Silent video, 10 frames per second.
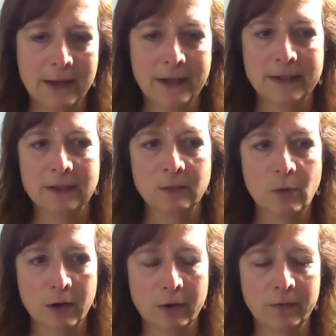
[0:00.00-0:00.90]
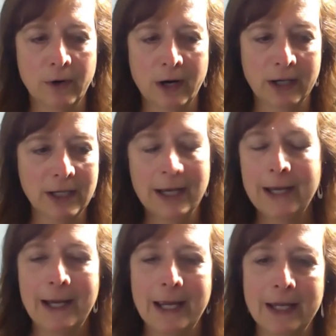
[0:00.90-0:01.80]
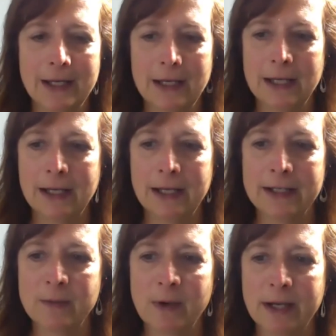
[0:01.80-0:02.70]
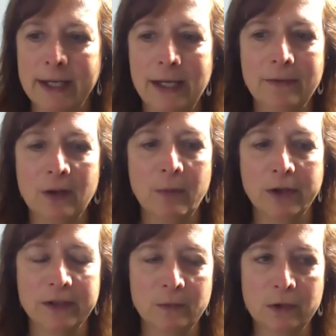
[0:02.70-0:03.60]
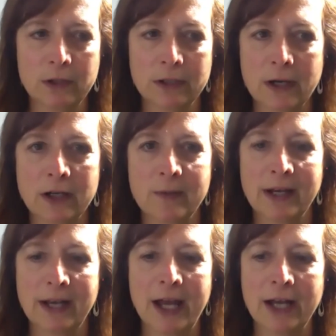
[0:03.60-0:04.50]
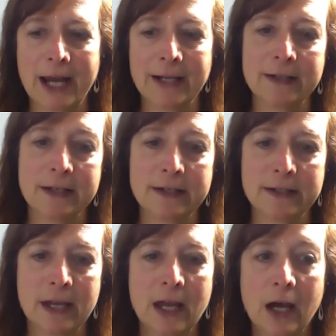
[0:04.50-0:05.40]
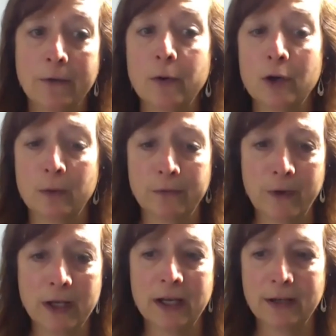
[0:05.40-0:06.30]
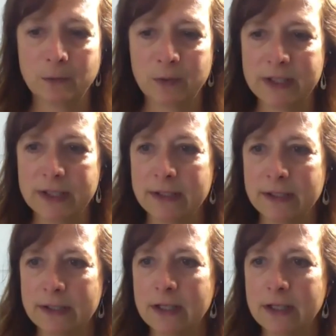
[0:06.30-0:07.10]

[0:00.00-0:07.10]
That's tomorrow, Friday. And it is by Kiva Baltimore to talk about how to access affordable funding for businesses.